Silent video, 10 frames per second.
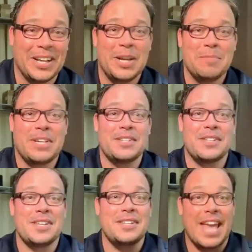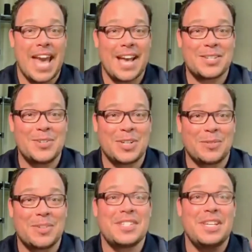Because it says, Ask you shall
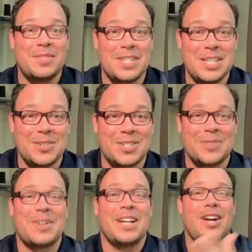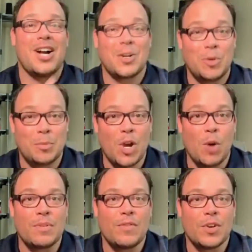receive, seek you shall find, knock it will be
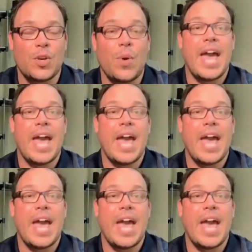open for you.